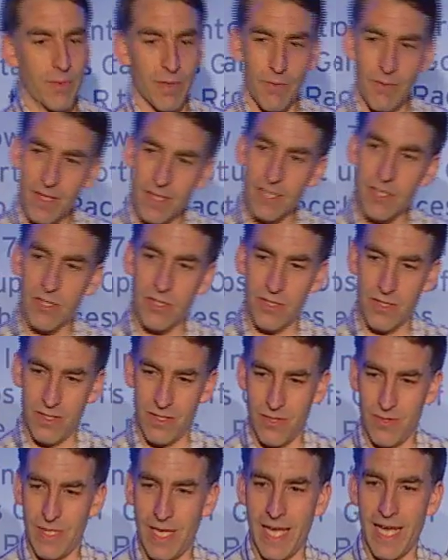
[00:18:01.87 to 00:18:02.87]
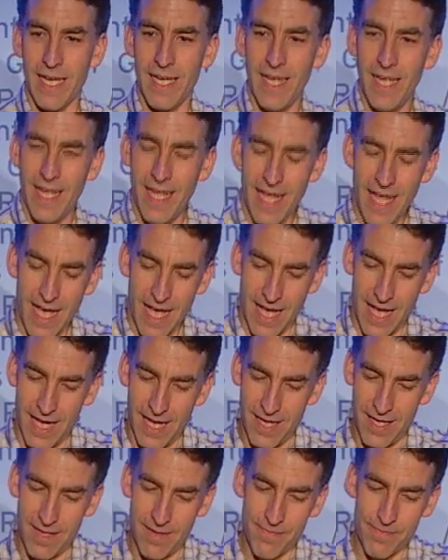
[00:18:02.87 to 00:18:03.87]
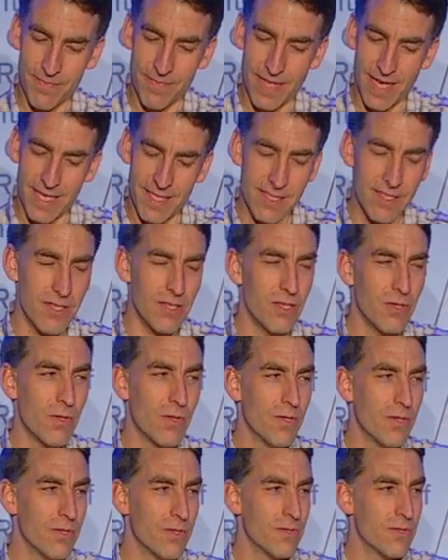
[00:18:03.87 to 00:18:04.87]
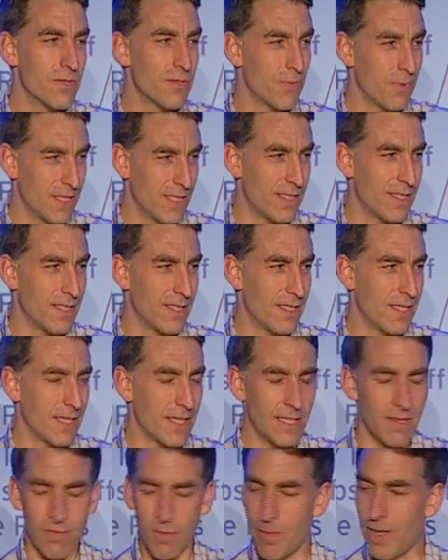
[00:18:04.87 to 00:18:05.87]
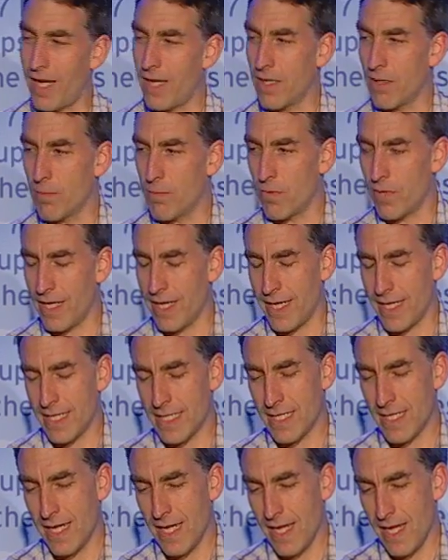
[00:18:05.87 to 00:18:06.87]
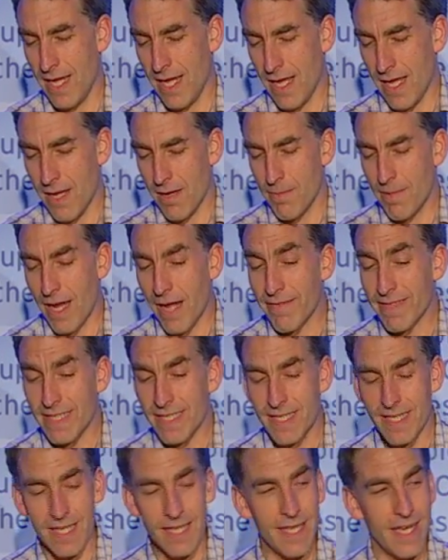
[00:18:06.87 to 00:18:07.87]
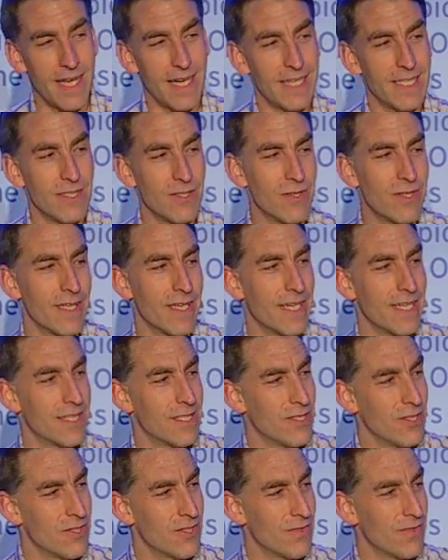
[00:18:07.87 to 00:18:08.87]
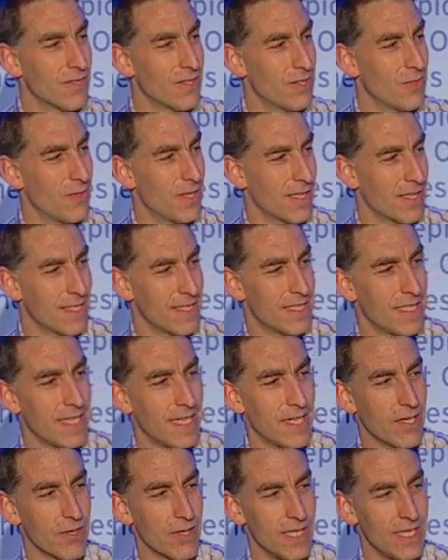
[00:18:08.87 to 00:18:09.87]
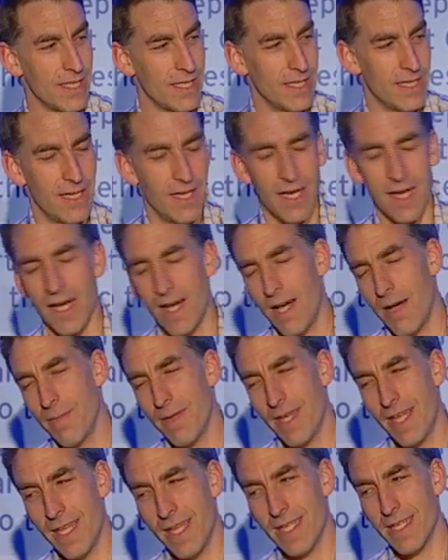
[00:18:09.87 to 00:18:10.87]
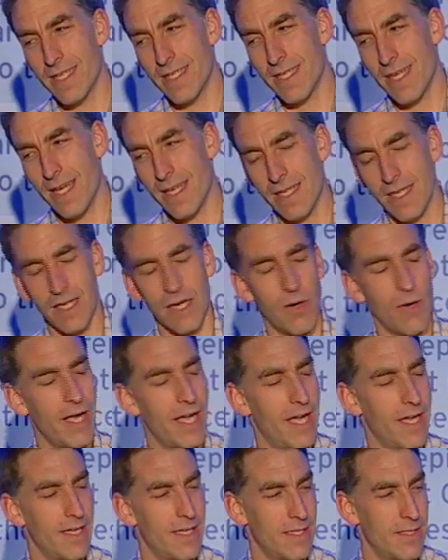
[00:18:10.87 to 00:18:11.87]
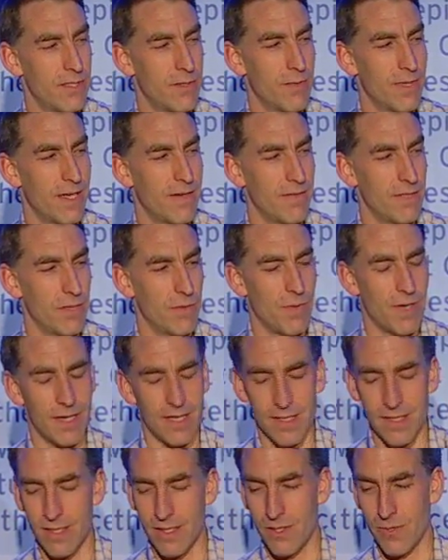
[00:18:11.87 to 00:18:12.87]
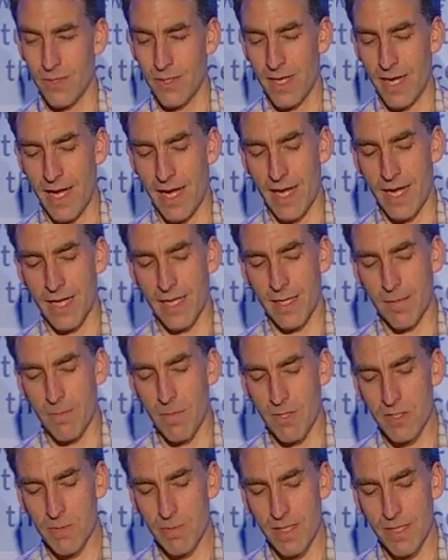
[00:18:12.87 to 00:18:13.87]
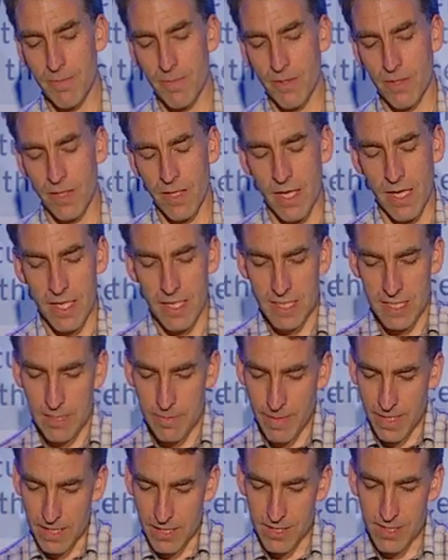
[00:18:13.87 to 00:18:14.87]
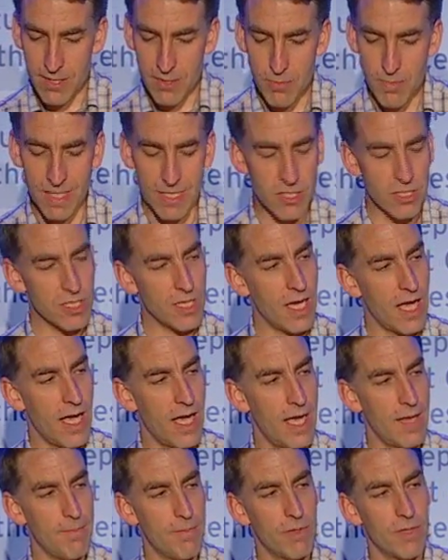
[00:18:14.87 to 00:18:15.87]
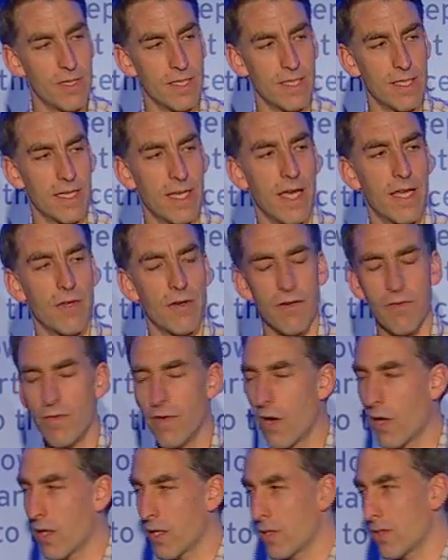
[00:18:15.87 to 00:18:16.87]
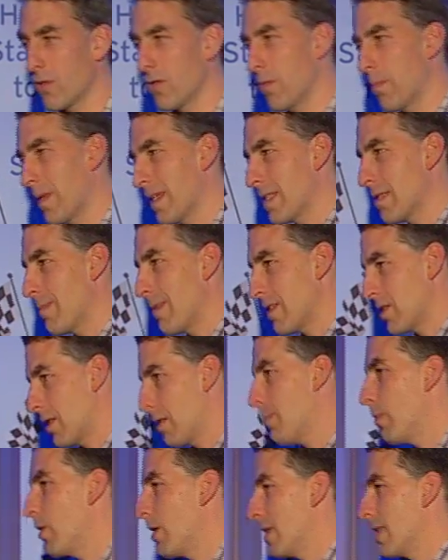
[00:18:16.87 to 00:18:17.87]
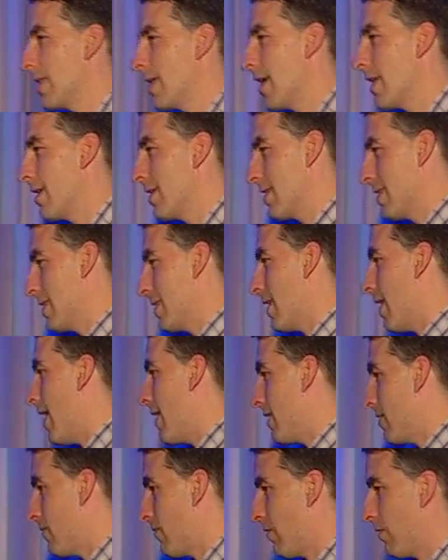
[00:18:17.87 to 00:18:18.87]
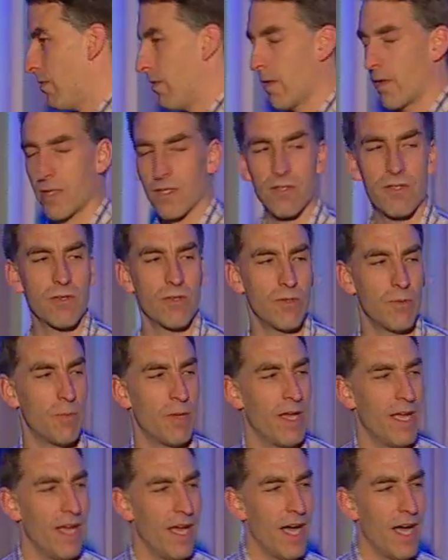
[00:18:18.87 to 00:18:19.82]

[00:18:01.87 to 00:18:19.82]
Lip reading: and we really shouldn't do that. And so you lose what's distinctive about your brand. But having said that, I do think it's useful to at least hear it and then decide to go ahead and do whatever you want to do. And I think most people spend too much time putting together a focus group, and especially putting together the slides for a focus group.